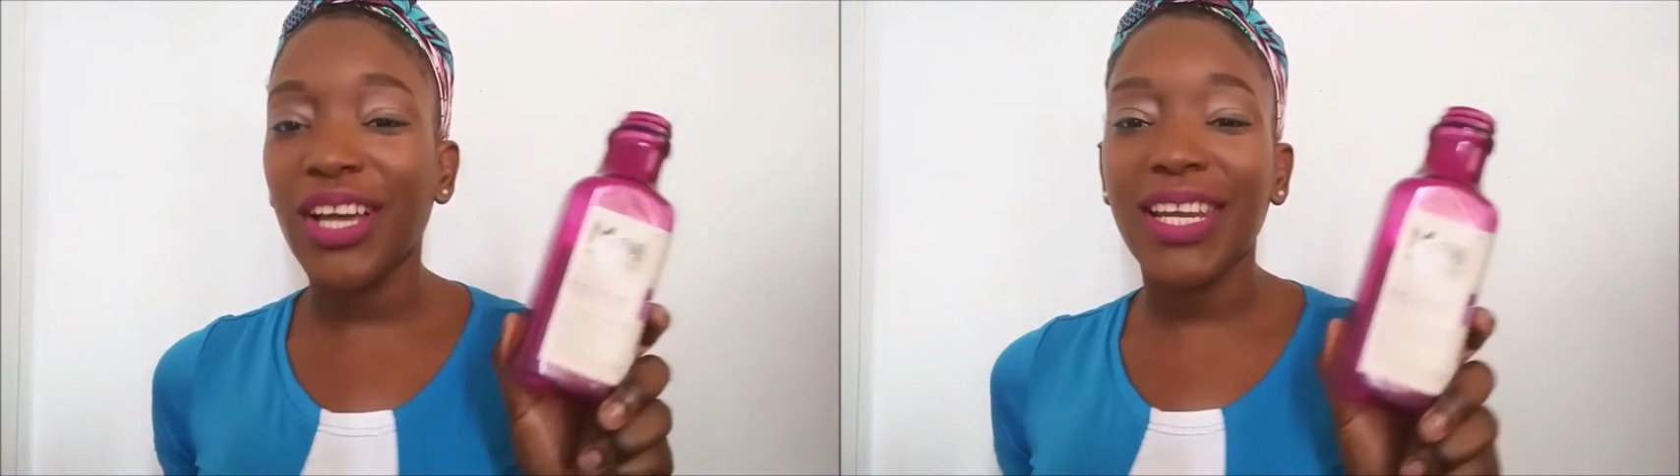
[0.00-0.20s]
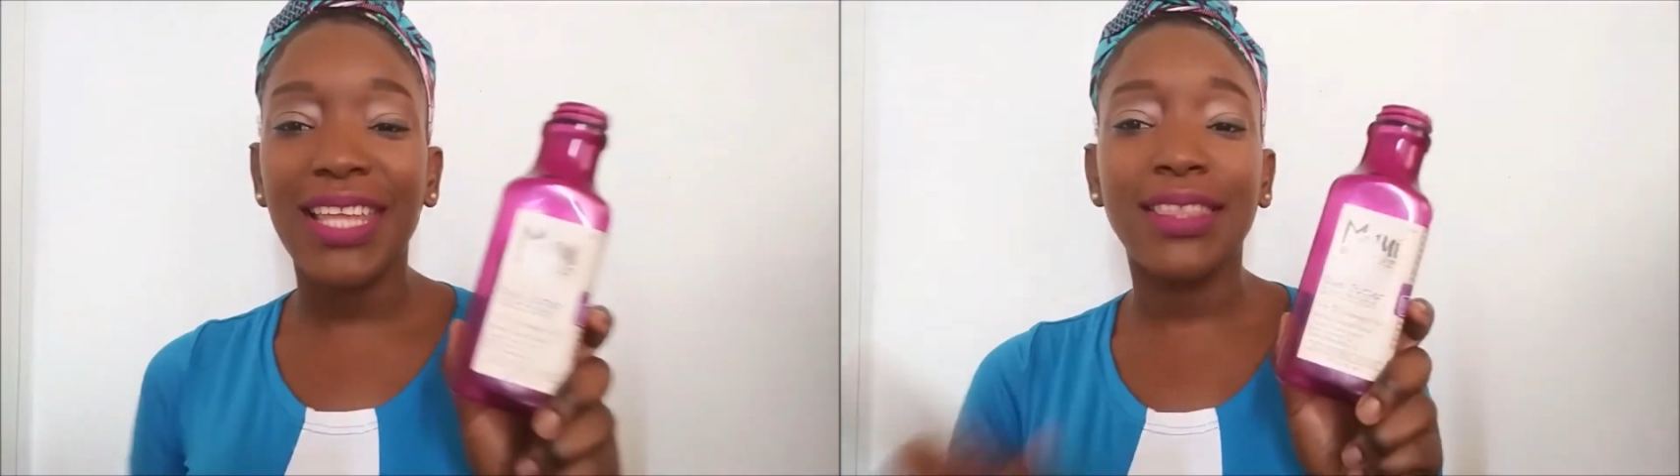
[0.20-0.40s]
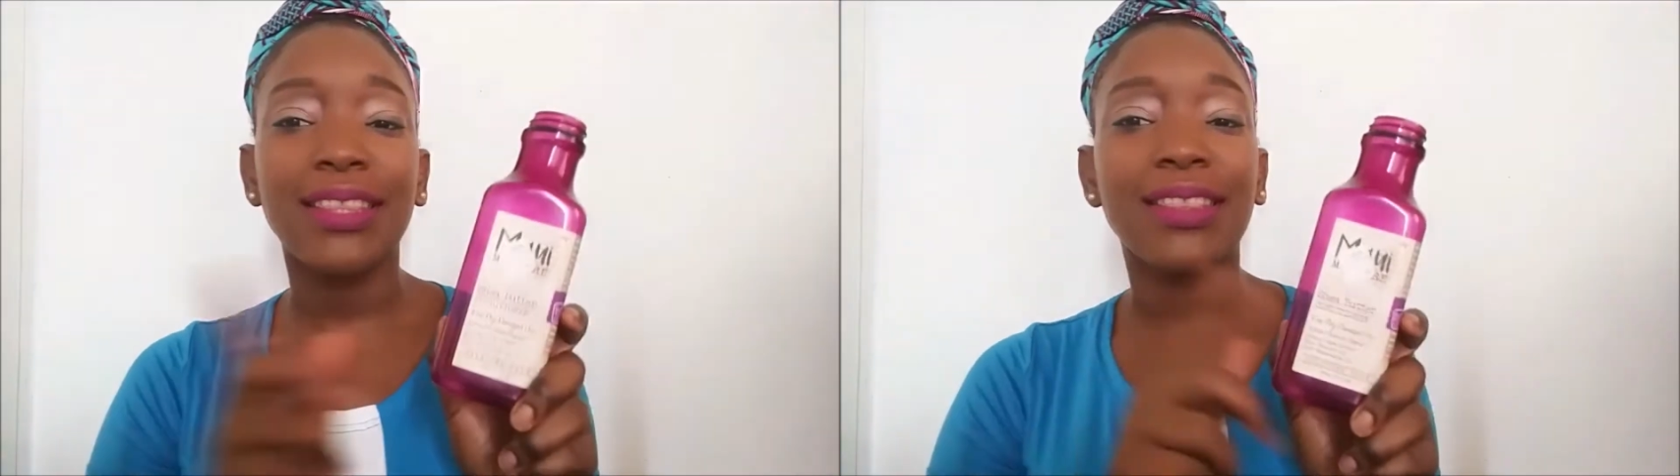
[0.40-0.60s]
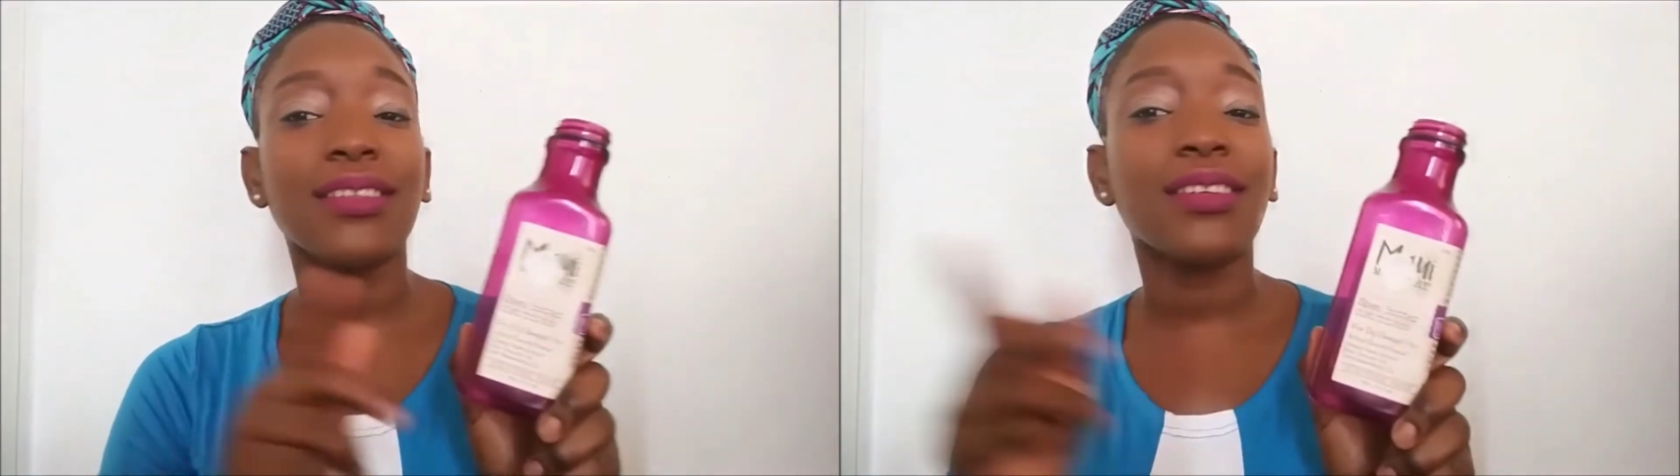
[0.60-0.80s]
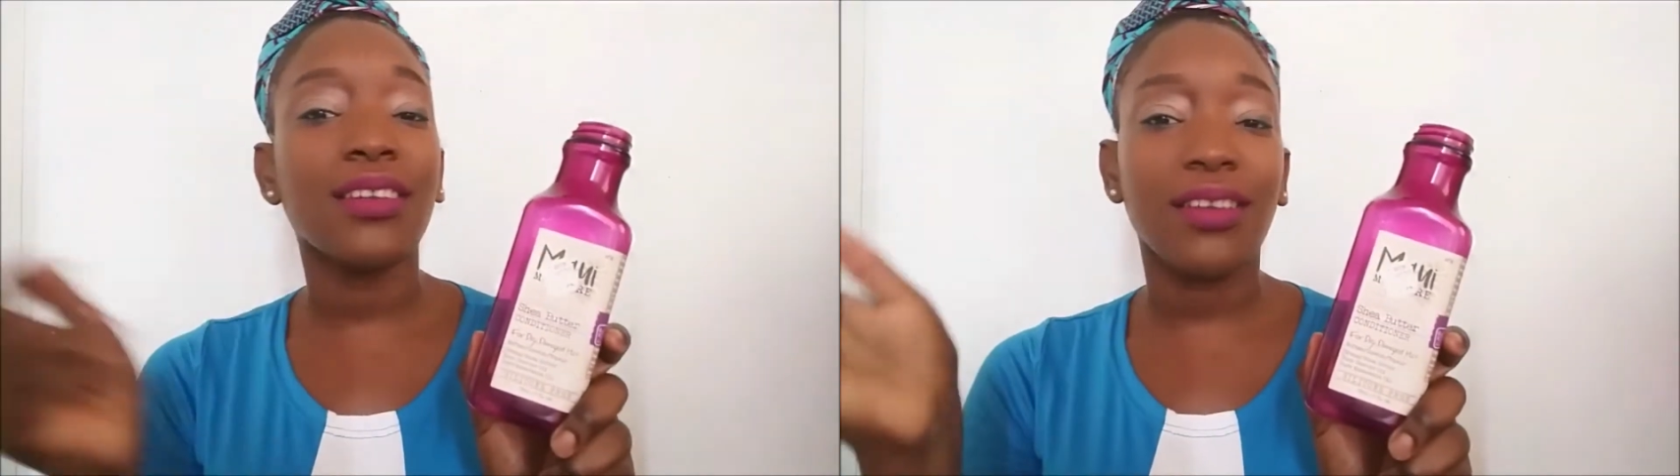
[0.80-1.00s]
and I did
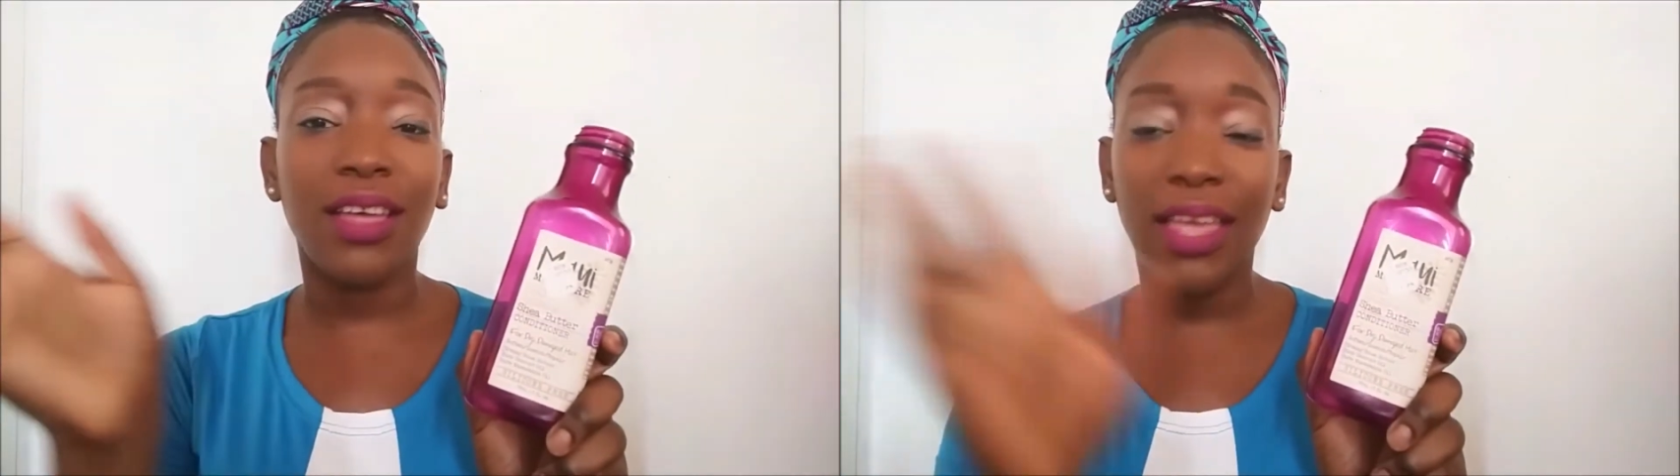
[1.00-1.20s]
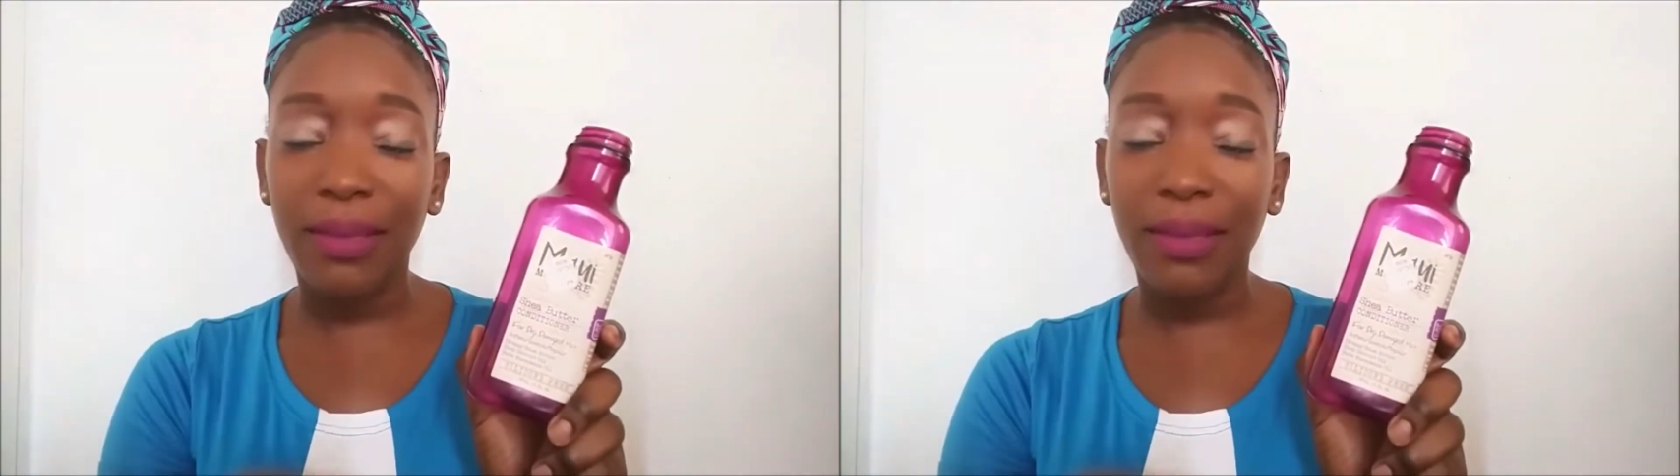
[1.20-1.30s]
that in another